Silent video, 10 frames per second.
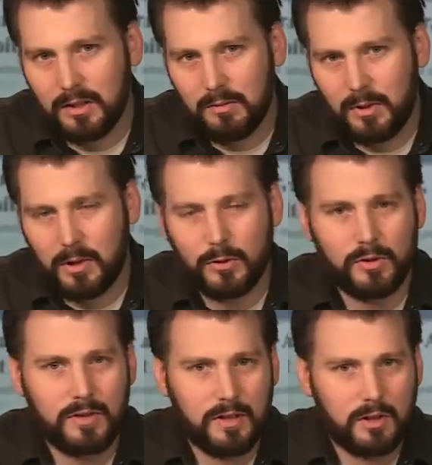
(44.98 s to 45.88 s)
But he
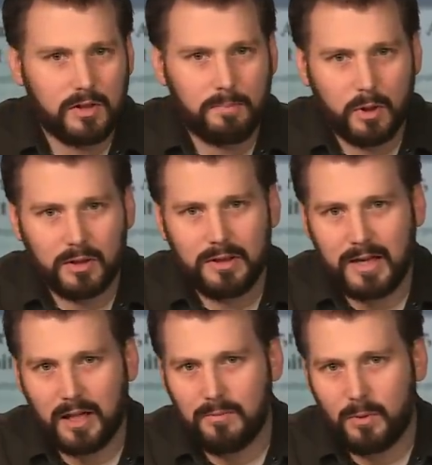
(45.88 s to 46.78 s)
also teaches at Berkeley,
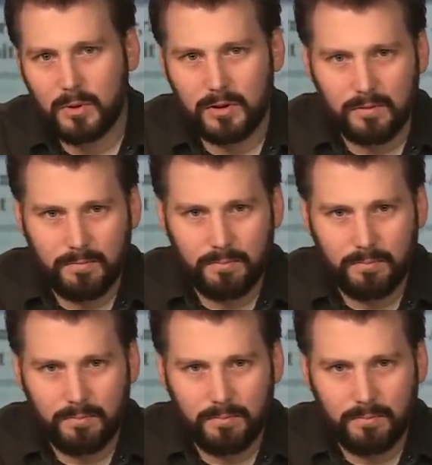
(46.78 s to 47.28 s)
California.